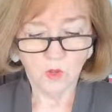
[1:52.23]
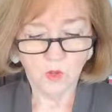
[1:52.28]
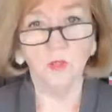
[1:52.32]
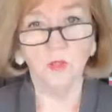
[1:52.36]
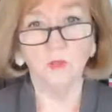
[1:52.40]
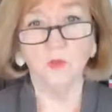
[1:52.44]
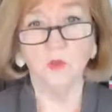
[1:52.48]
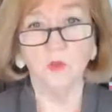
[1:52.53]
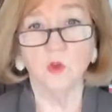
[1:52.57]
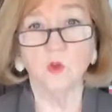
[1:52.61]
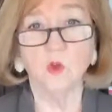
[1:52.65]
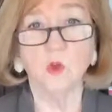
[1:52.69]

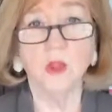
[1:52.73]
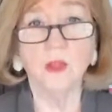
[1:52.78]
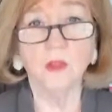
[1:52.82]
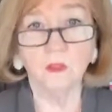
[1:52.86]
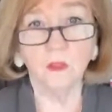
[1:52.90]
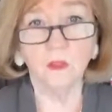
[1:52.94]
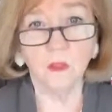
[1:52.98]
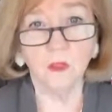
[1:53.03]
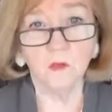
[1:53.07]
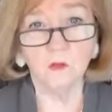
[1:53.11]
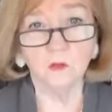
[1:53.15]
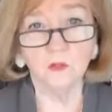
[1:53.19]
The
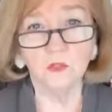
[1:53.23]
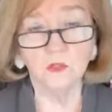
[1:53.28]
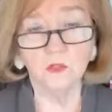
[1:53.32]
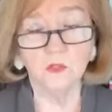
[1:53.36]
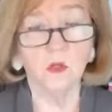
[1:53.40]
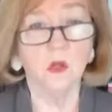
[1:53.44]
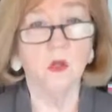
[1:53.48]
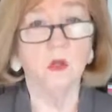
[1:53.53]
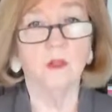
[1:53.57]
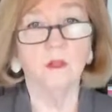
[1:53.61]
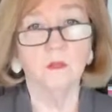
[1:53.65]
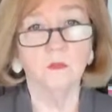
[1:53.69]
credit goes
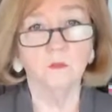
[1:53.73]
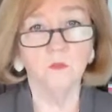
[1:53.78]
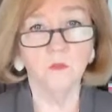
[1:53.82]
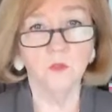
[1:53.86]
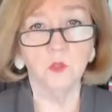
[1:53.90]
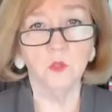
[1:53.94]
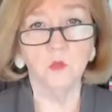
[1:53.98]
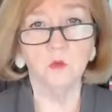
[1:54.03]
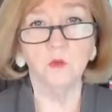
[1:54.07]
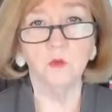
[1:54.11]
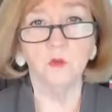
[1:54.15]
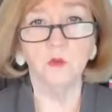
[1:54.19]
to all of
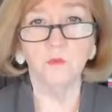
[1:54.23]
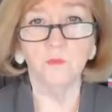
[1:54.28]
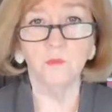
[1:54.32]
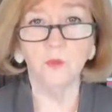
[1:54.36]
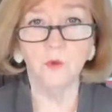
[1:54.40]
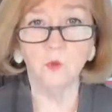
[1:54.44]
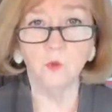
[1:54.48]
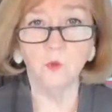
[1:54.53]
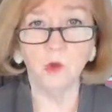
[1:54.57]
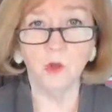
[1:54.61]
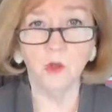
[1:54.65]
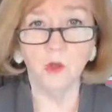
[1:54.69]
you who have
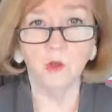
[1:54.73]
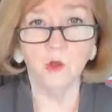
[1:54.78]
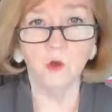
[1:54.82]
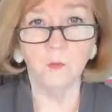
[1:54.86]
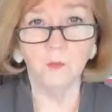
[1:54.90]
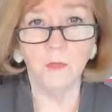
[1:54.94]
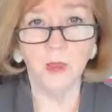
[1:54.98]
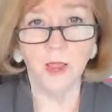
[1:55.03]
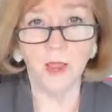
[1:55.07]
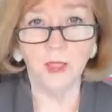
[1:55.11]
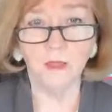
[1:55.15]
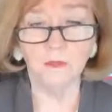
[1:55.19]
been wearing your
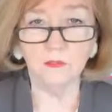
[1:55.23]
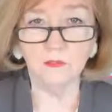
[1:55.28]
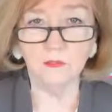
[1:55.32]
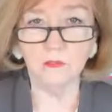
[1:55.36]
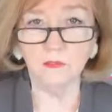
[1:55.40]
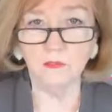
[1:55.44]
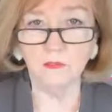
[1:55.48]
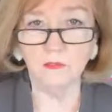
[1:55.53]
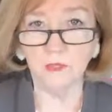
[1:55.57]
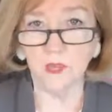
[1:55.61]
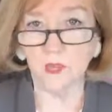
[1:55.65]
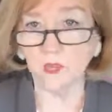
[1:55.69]

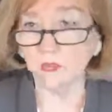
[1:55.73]
masks, staying